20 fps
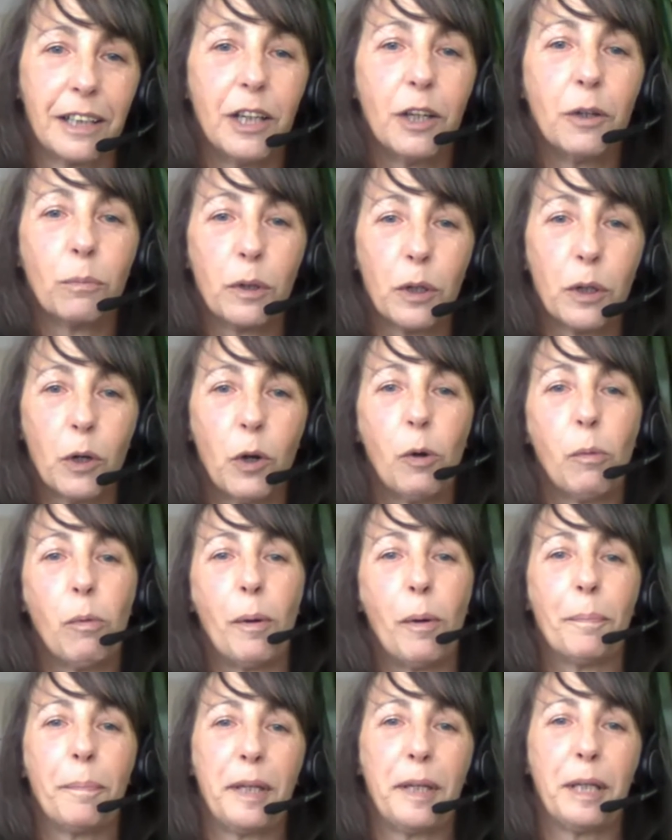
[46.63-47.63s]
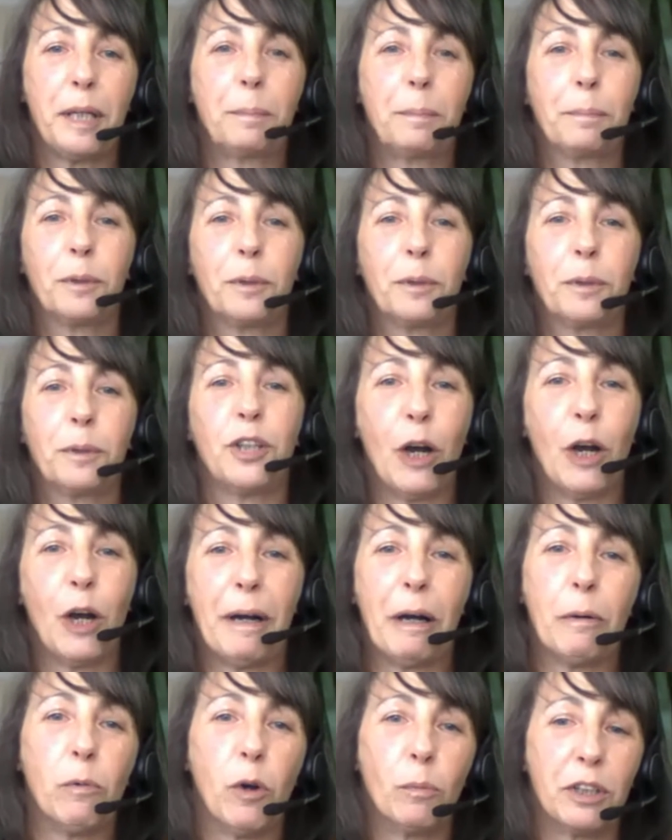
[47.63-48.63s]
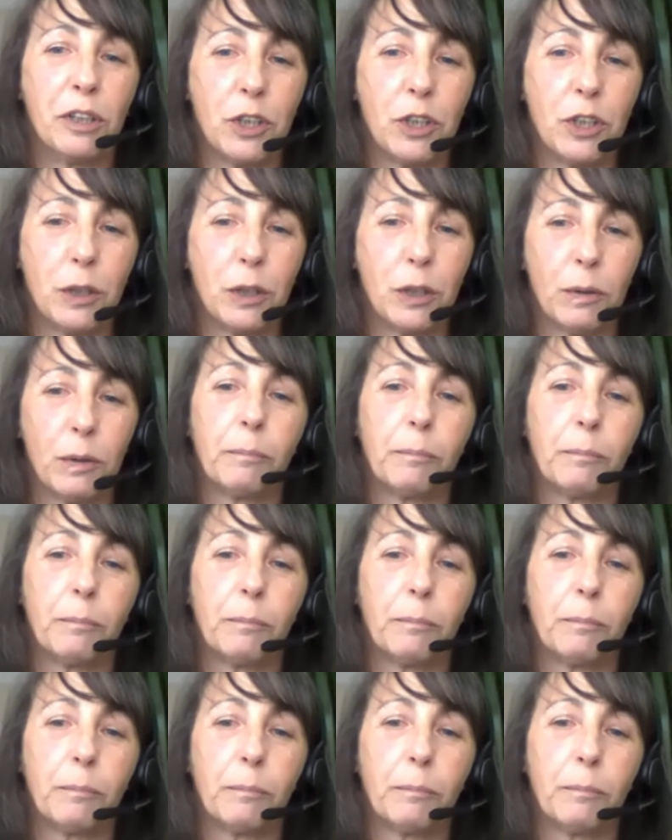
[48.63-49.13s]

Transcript: We all want people to know about what we're doing.